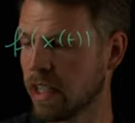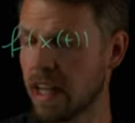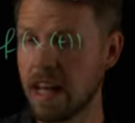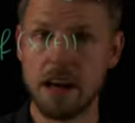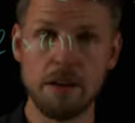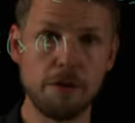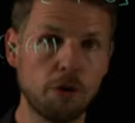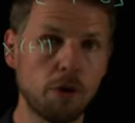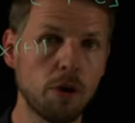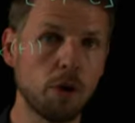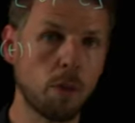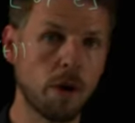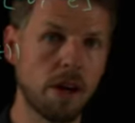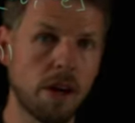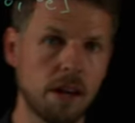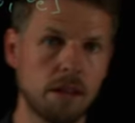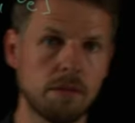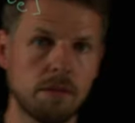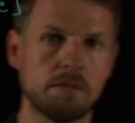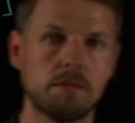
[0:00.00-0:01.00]

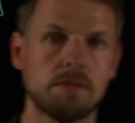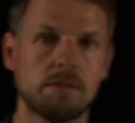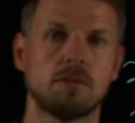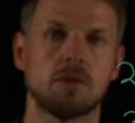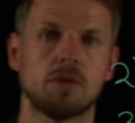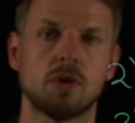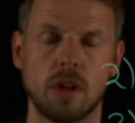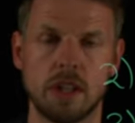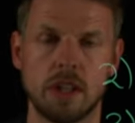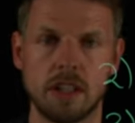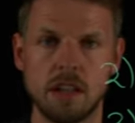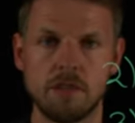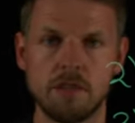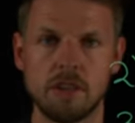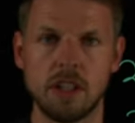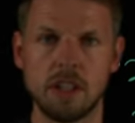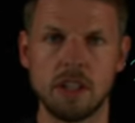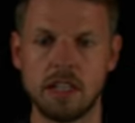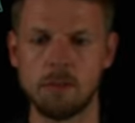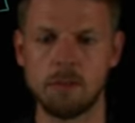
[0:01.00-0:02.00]
everywhere, so at
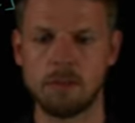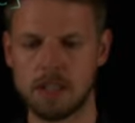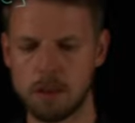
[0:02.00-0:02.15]
infinitely many